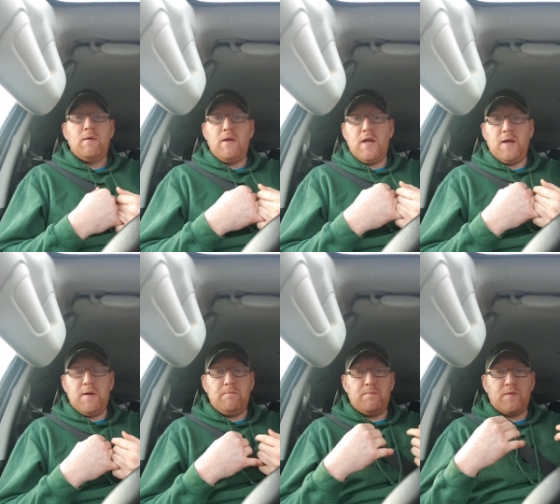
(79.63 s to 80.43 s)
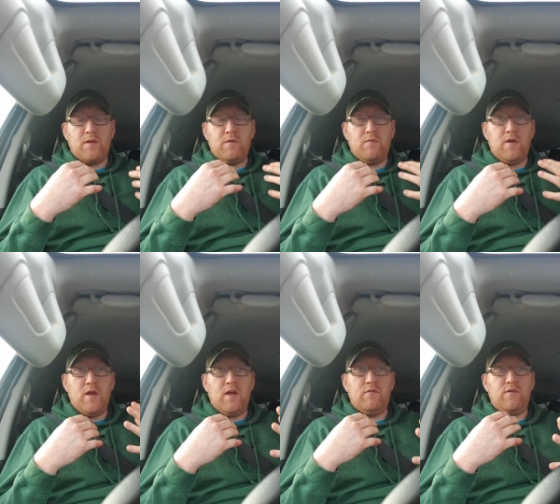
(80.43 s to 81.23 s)

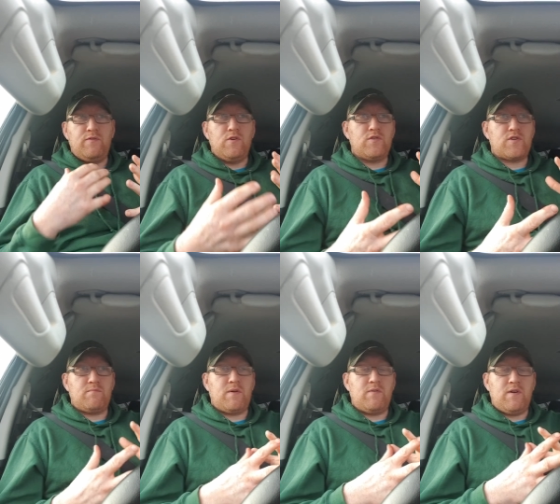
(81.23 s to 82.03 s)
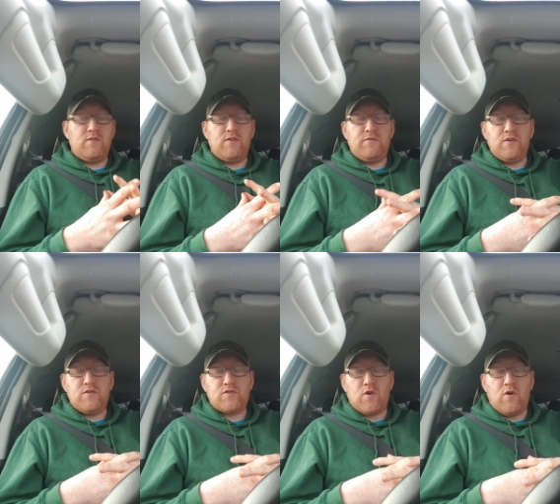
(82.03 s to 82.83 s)
reviews, my written
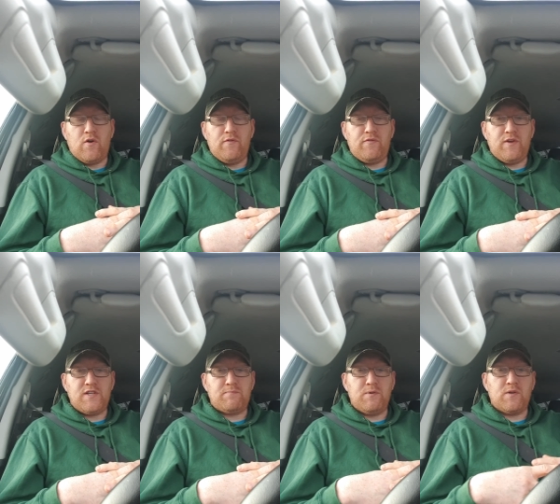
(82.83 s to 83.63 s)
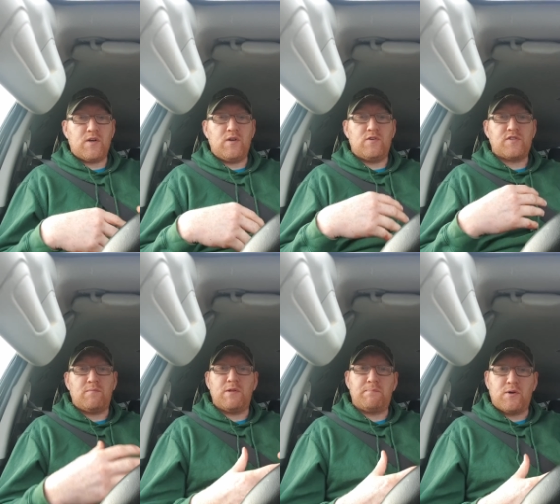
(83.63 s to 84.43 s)
reviews on Facebook and some
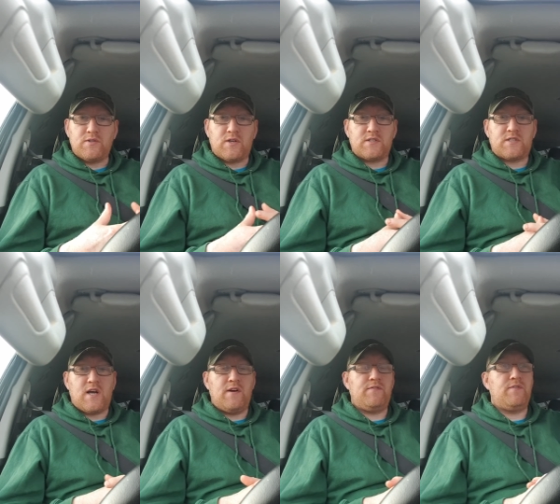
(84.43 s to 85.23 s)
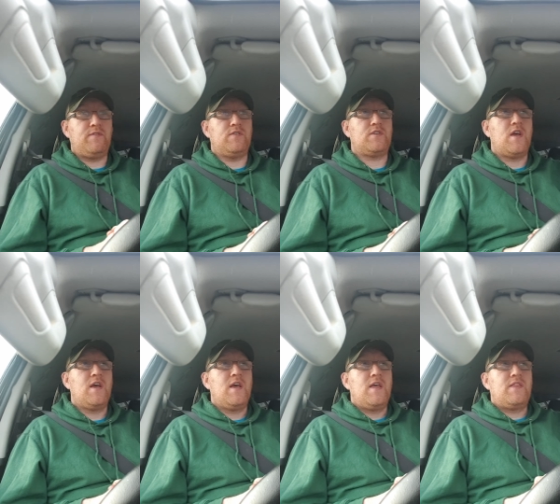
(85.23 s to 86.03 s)
of the products that I've reviewed,
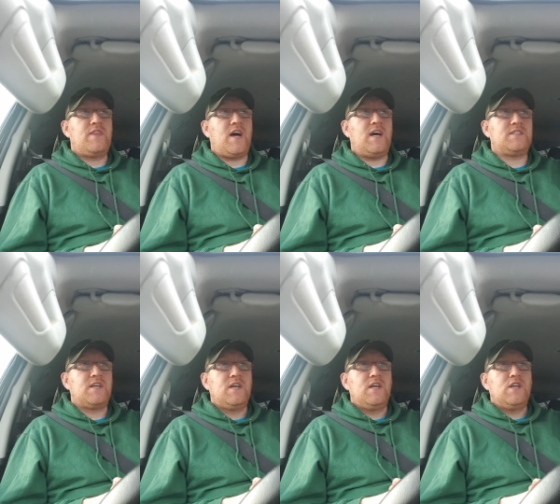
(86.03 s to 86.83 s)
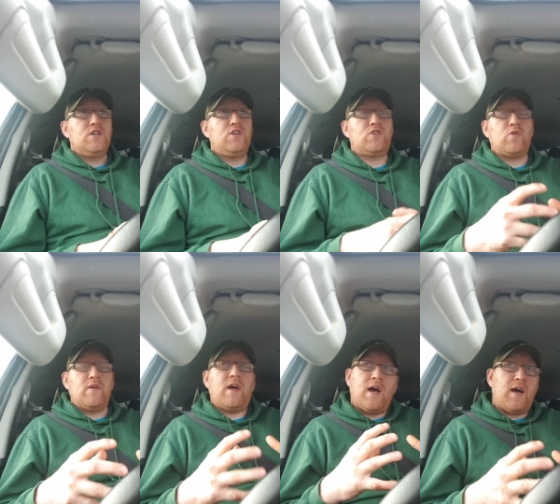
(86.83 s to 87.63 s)
that you
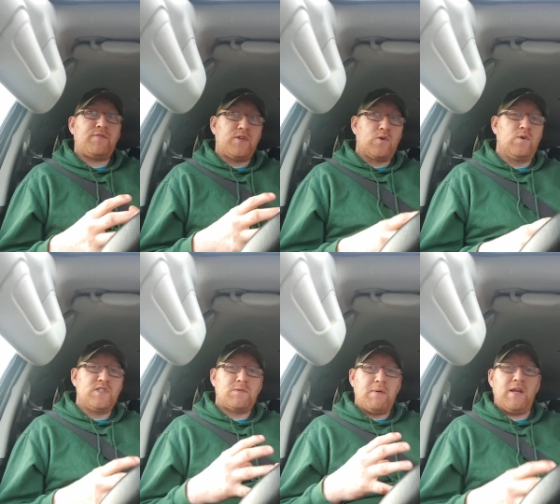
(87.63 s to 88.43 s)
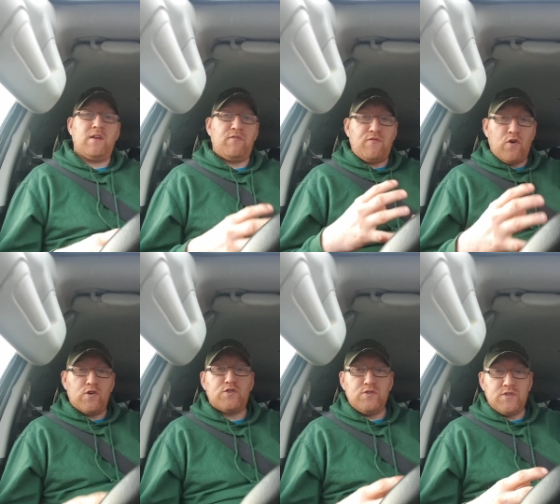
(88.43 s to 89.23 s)
don't have to go and spend a
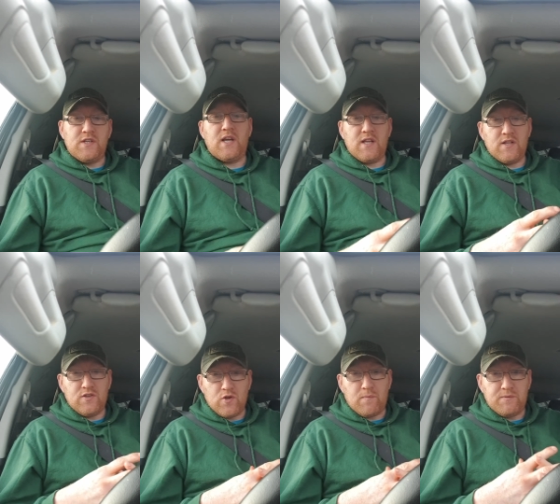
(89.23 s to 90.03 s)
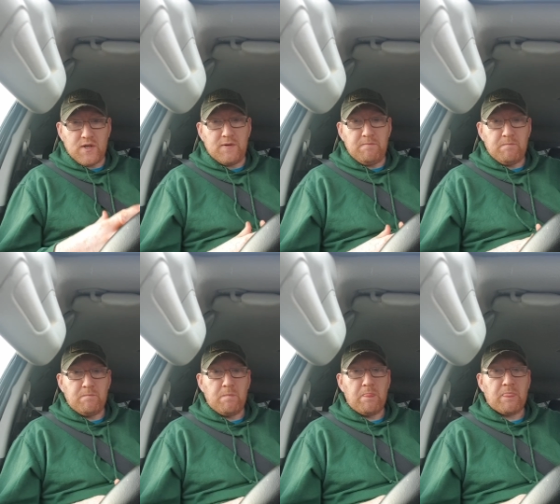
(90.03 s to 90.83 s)
fortune to get the job done.
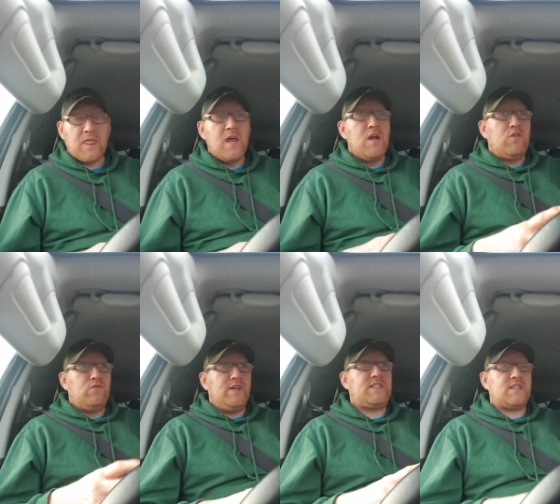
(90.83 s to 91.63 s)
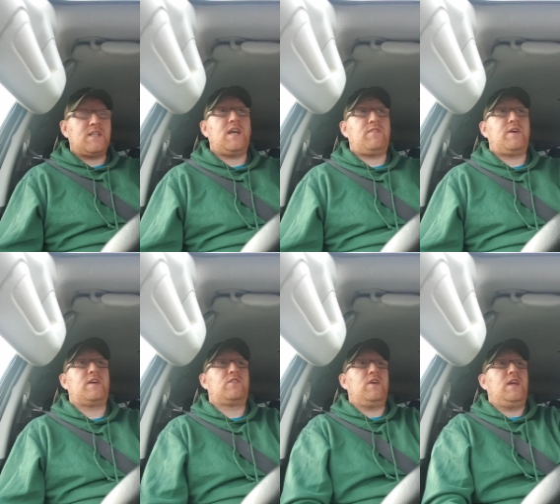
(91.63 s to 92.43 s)
Recently, I've had
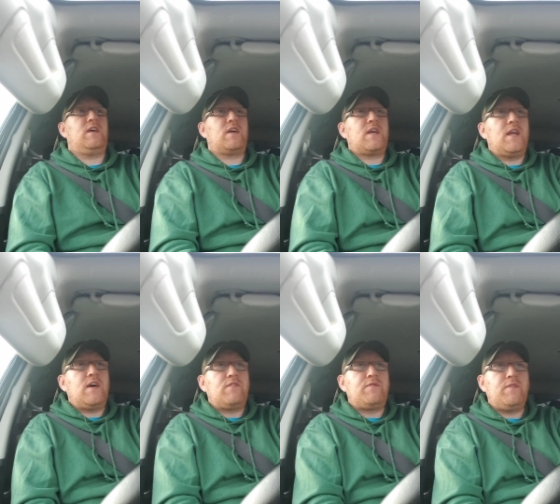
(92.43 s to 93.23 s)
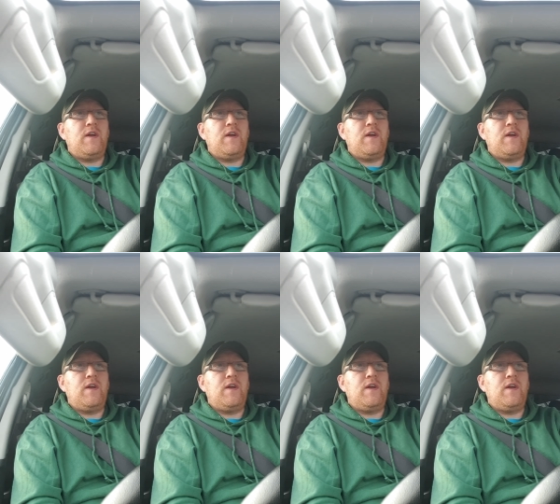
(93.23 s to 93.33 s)
a great kind of